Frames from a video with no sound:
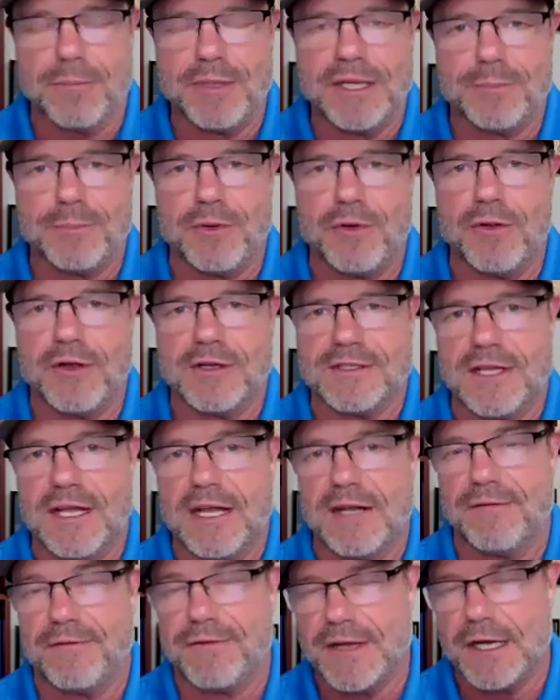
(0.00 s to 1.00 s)
people. There's a
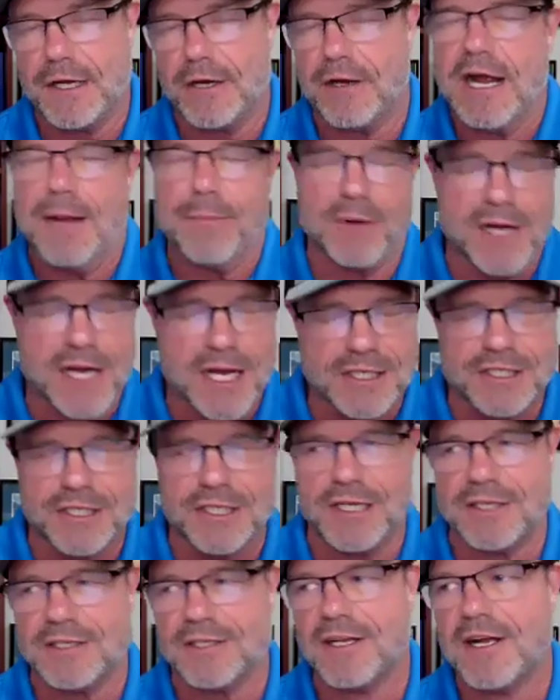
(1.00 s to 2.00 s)
lot of fear,
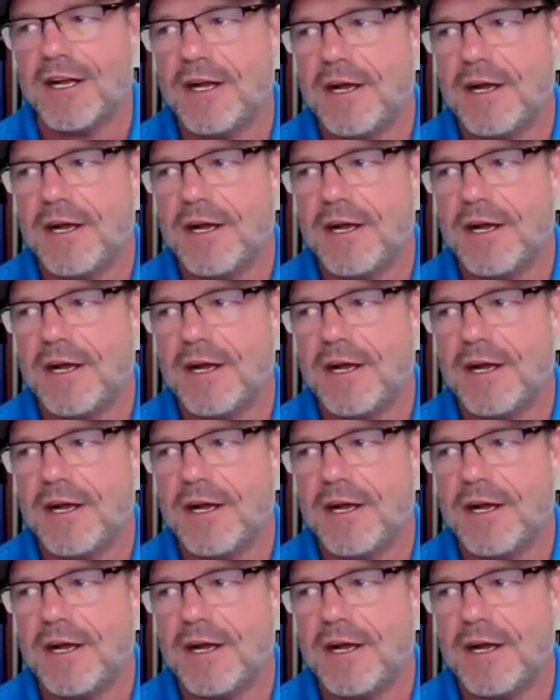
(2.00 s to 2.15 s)
apprehension,